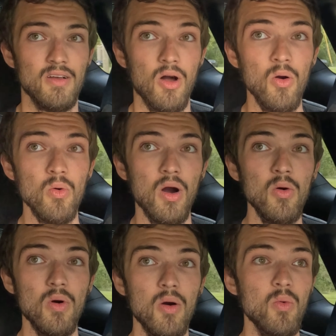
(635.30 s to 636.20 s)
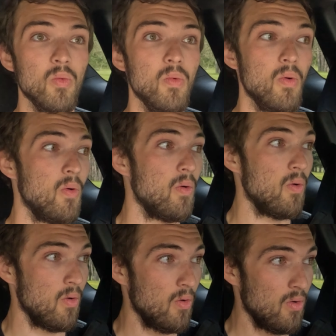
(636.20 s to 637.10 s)
Oh, oh, oh.
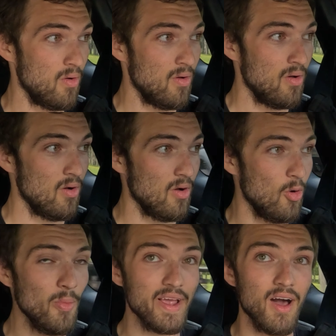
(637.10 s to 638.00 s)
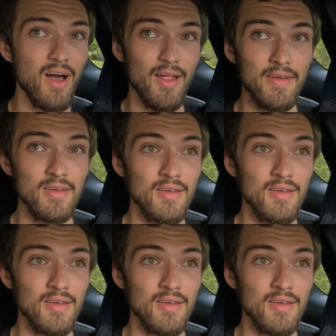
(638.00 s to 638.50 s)
Oh my God.